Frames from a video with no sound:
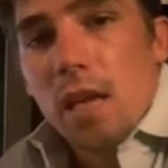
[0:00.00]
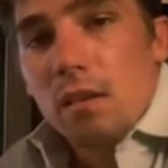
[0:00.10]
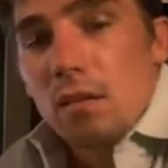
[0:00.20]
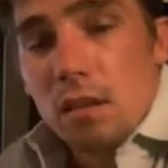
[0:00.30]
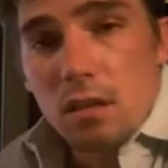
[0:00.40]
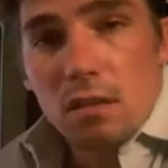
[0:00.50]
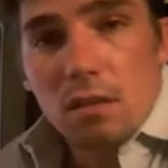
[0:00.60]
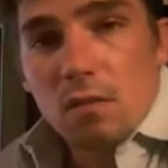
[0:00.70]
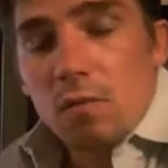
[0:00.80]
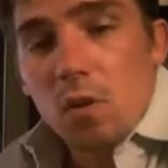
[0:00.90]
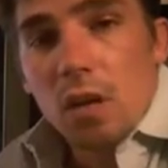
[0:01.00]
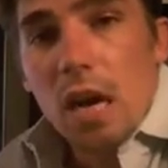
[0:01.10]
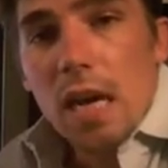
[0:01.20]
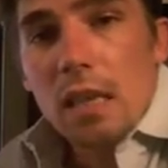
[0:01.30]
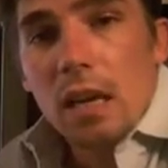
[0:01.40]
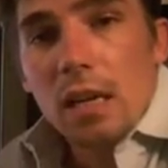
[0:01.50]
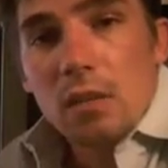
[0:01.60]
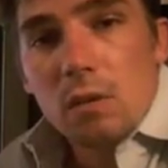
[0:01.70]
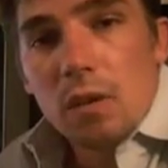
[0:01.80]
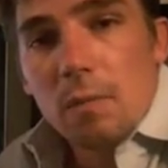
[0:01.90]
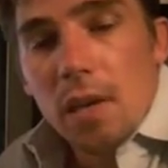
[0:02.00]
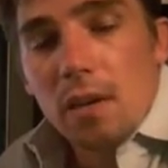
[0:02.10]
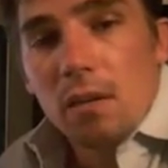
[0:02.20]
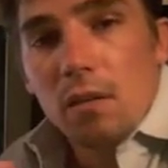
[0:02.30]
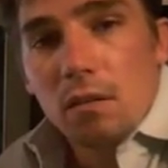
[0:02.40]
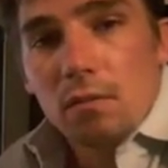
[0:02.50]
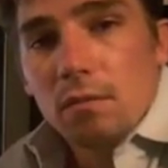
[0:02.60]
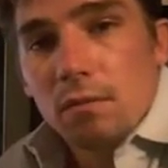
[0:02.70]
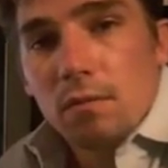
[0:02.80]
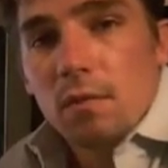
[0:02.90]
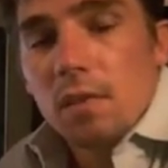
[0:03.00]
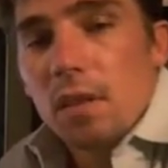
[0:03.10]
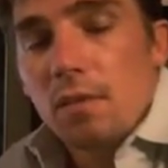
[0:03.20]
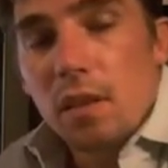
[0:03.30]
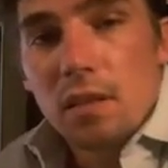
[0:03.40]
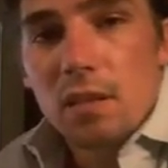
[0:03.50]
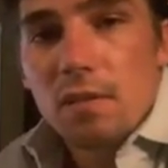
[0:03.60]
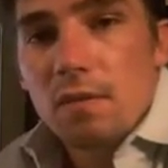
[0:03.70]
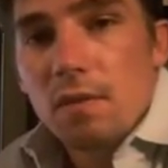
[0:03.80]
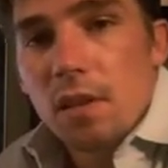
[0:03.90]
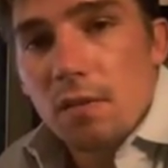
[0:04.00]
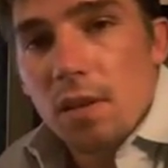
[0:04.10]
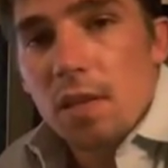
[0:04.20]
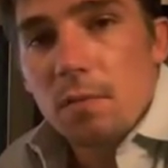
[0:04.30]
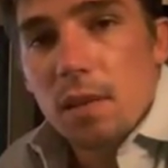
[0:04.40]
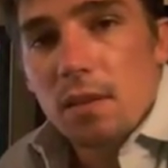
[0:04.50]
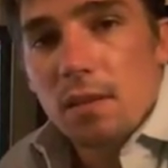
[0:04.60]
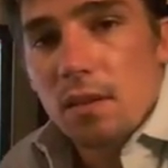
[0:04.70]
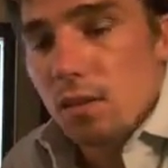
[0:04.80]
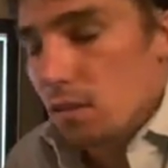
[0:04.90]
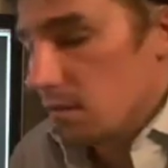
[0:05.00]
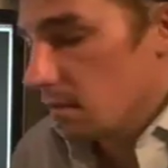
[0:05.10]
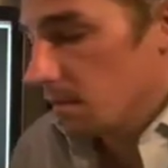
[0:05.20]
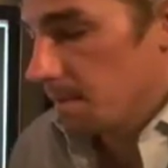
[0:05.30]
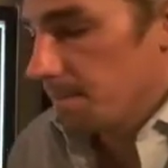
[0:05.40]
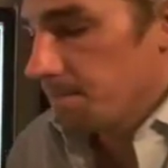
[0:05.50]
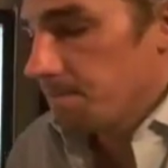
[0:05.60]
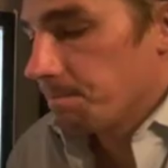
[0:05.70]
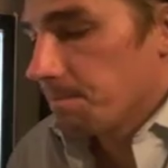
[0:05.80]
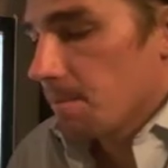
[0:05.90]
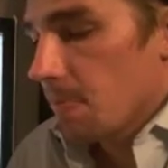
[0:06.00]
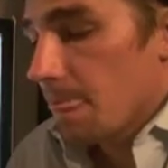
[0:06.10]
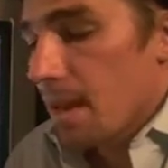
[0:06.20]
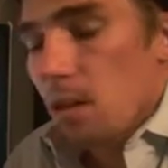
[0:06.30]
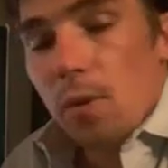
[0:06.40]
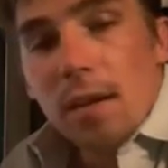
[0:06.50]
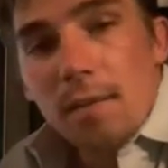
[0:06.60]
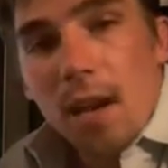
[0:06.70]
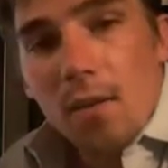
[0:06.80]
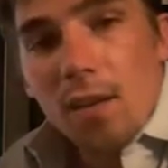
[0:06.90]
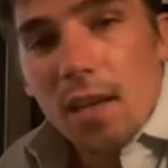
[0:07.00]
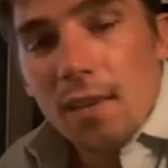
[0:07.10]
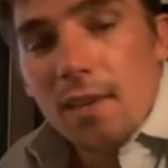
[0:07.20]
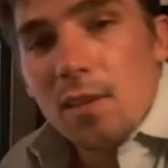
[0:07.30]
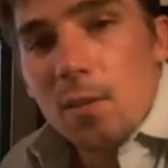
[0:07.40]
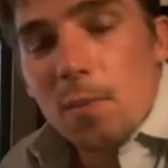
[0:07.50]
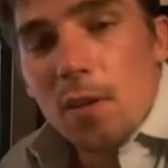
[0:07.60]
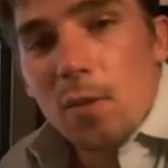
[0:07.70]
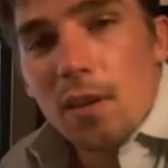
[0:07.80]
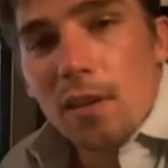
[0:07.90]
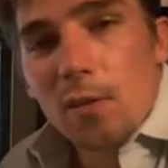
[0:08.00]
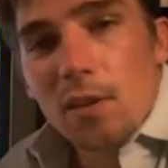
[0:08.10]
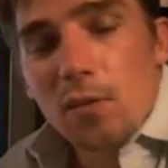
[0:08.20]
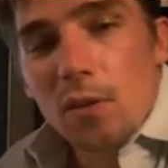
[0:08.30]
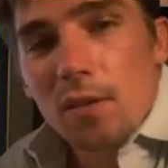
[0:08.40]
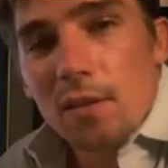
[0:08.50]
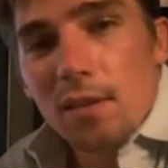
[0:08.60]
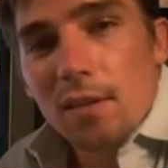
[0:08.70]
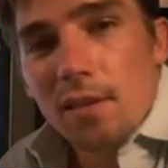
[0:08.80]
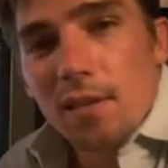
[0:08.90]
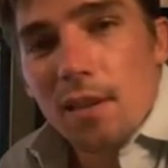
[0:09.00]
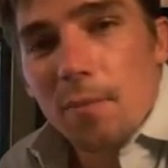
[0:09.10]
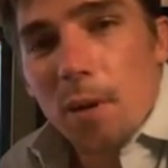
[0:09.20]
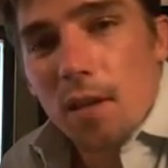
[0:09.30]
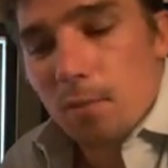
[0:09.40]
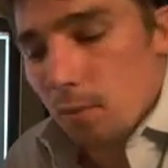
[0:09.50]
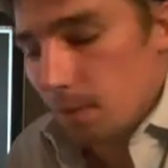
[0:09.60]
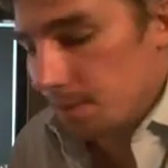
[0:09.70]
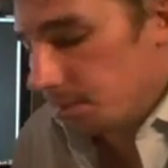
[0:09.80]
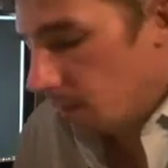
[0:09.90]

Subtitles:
and you stick to those 4 guidelines when you make your defensive investment decisions. Anyway, I would like this to be one of your resources if possible.